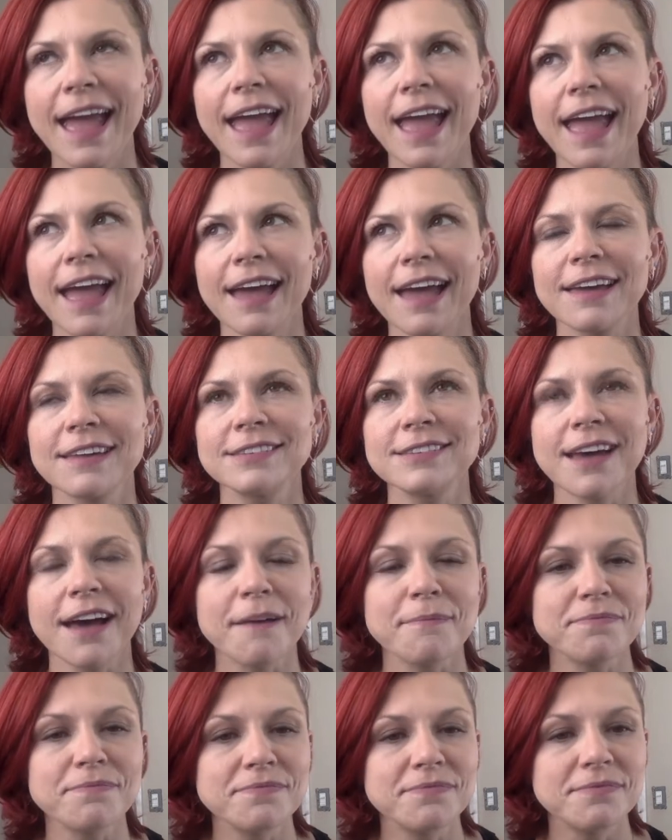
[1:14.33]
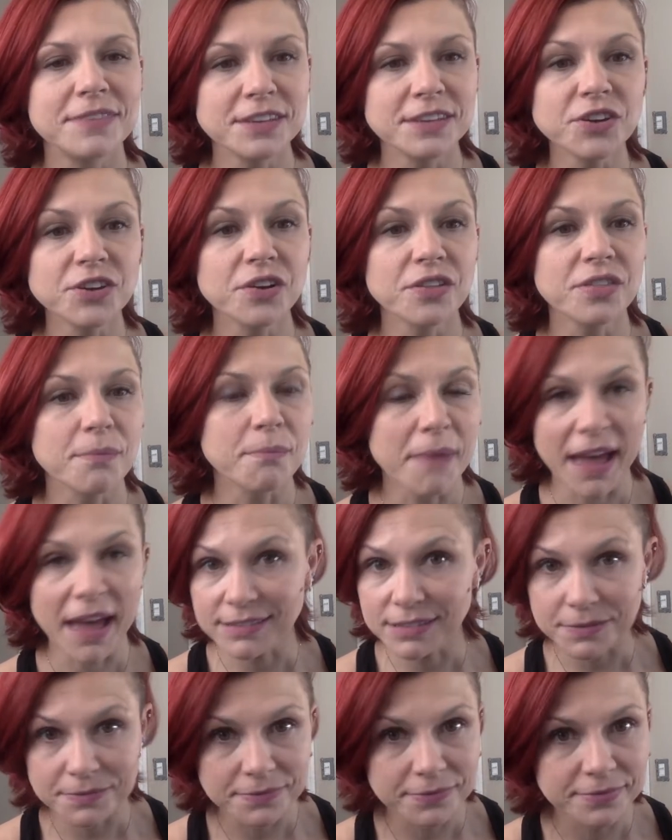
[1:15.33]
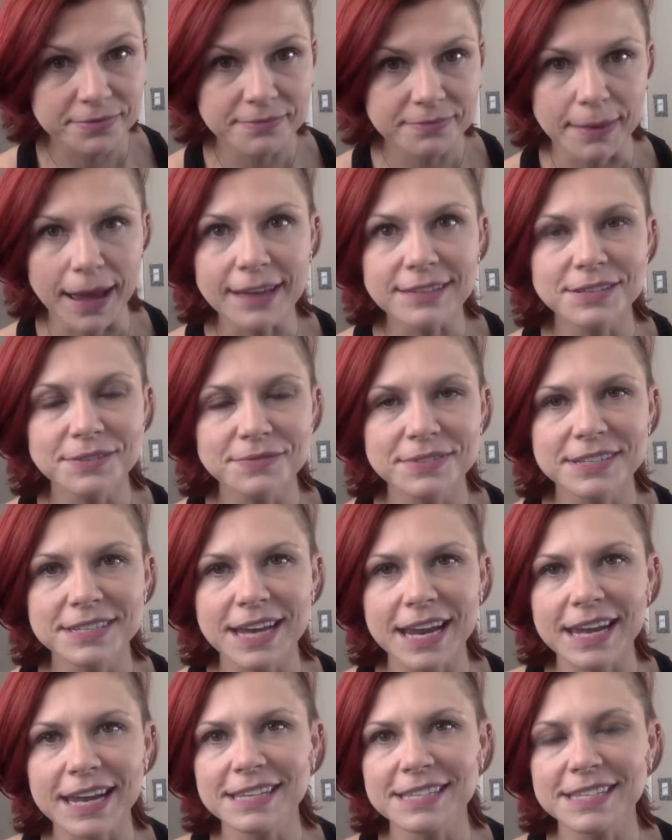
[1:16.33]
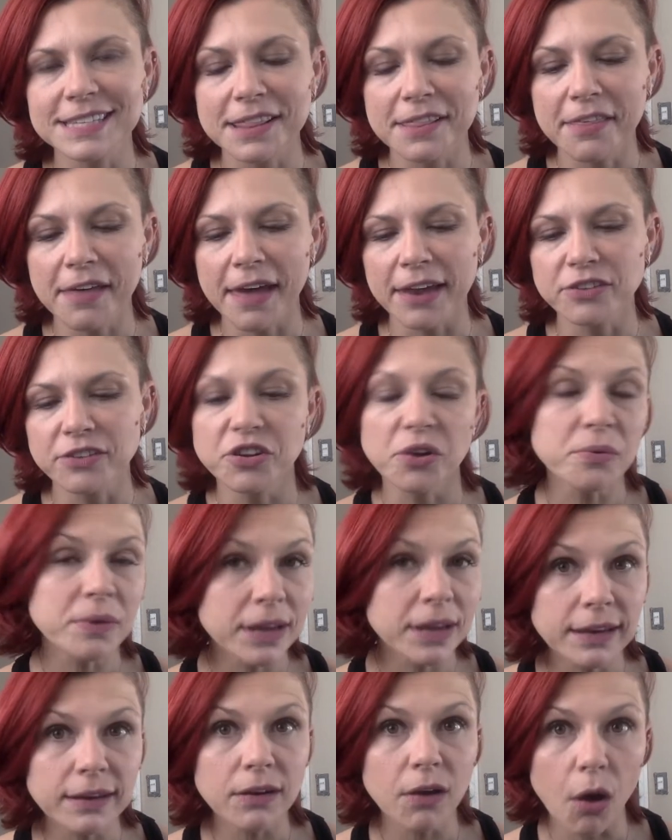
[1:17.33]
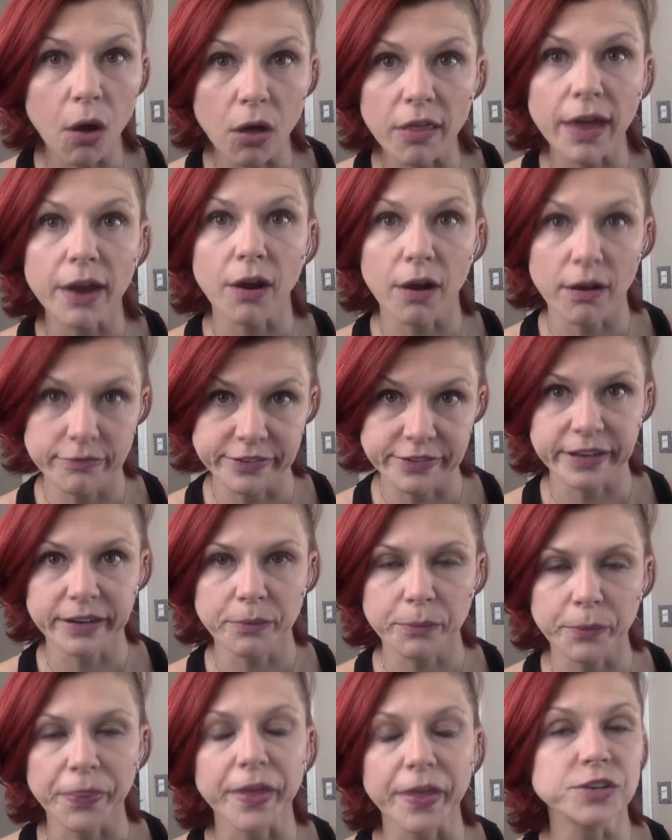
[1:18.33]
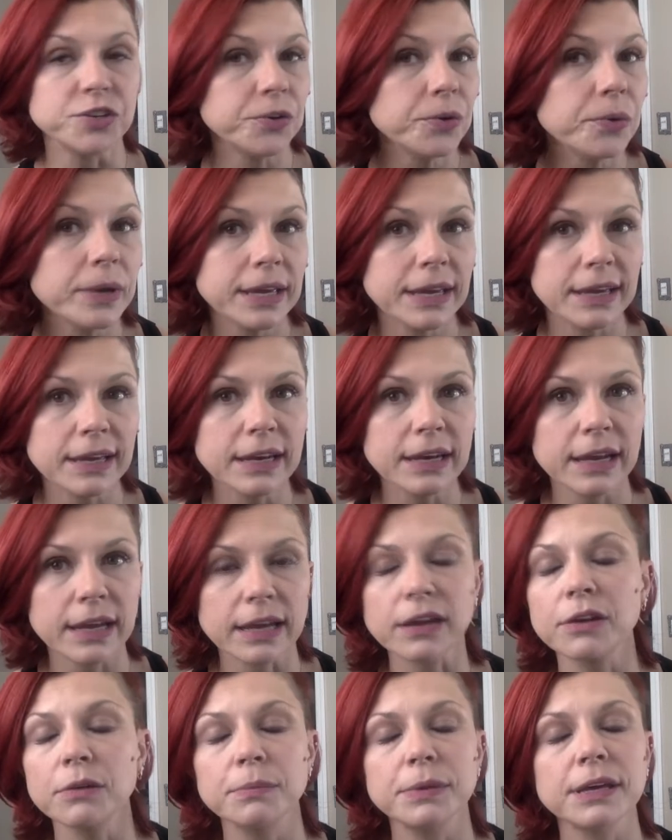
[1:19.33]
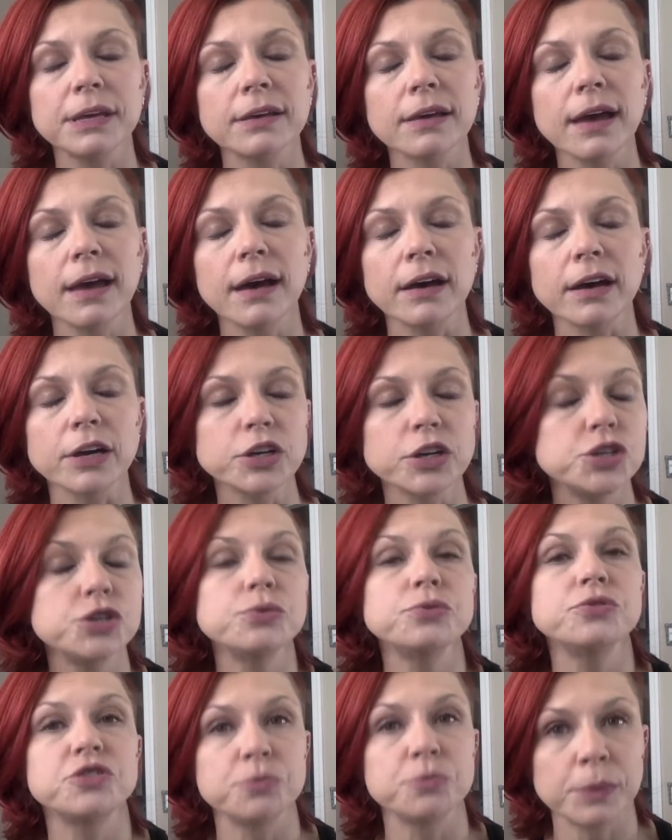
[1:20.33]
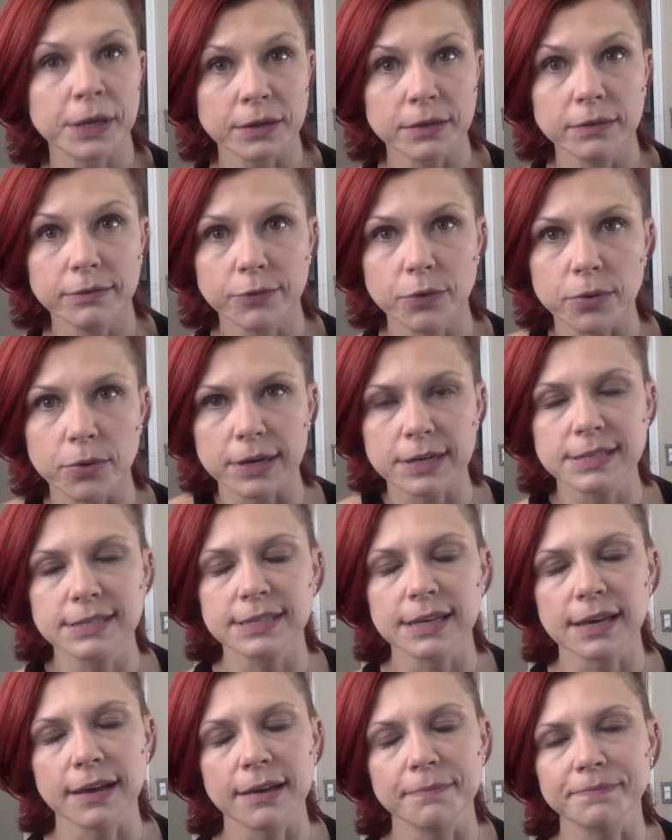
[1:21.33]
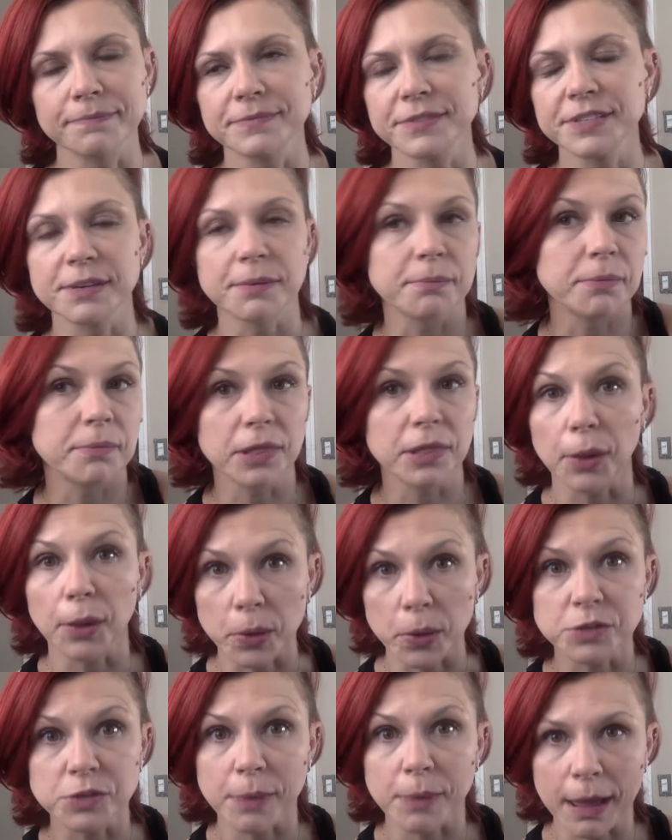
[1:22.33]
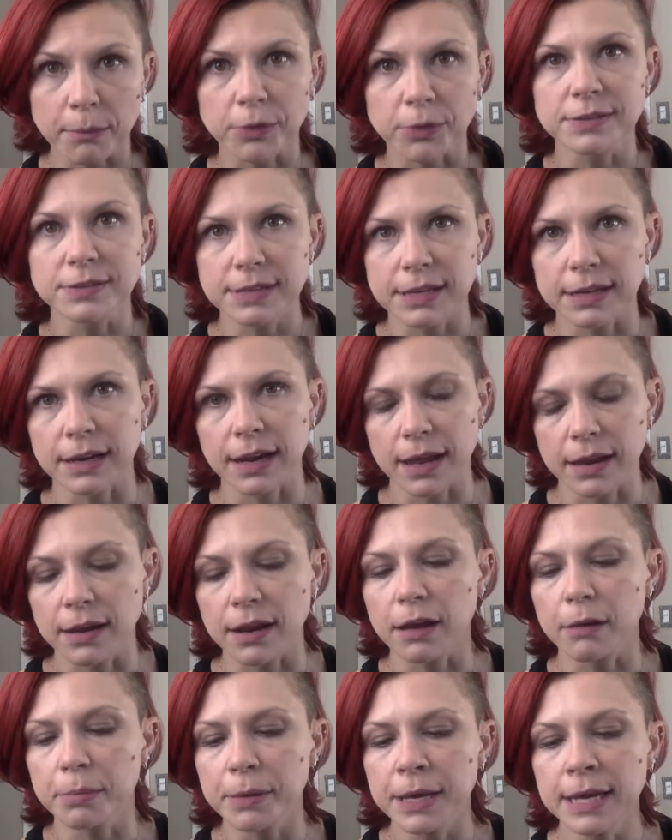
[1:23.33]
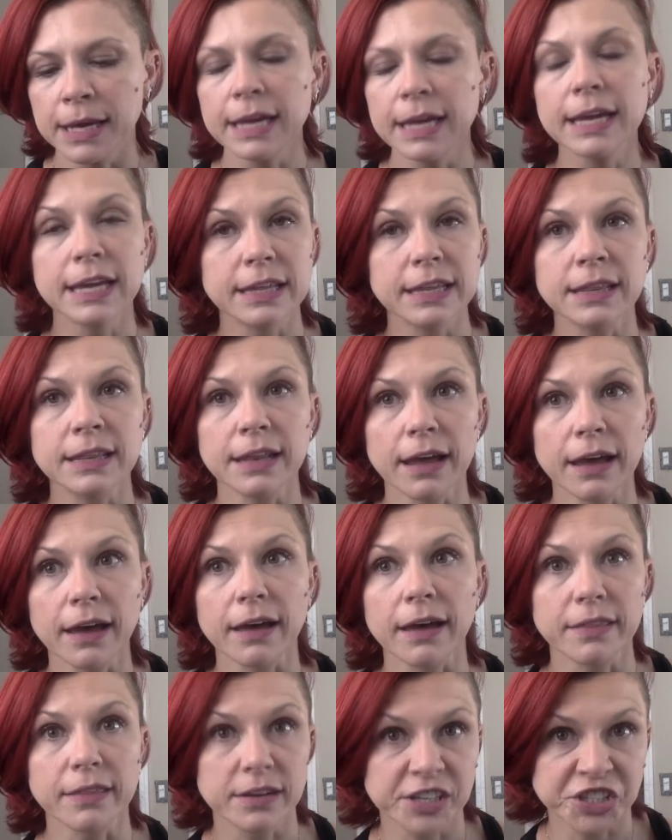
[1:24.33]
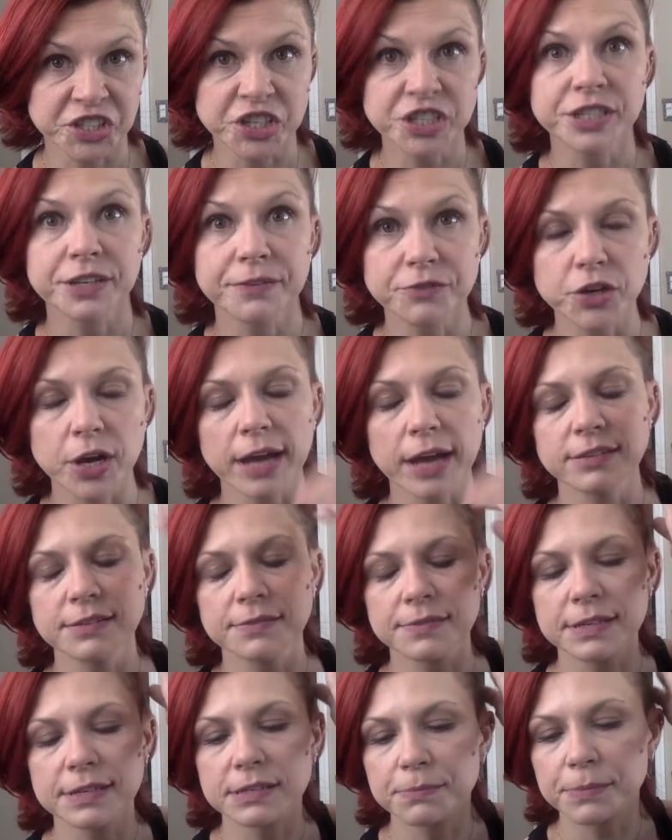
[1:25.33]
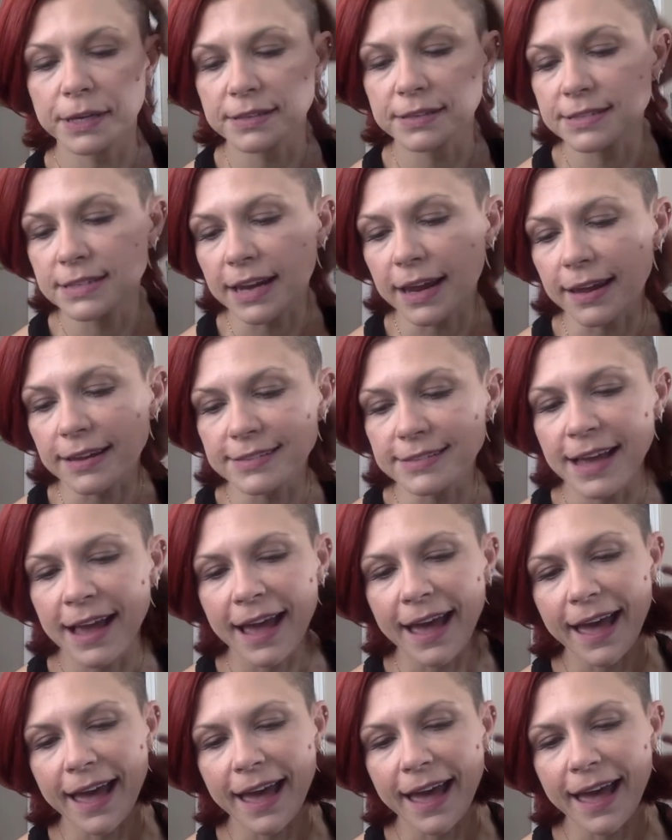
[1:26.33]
And these are the massive snakes that don't eat all that often. And when they do eat, it could be a huge meal. Of course, some large mammals can end up in the digestive tracts of these big snakes.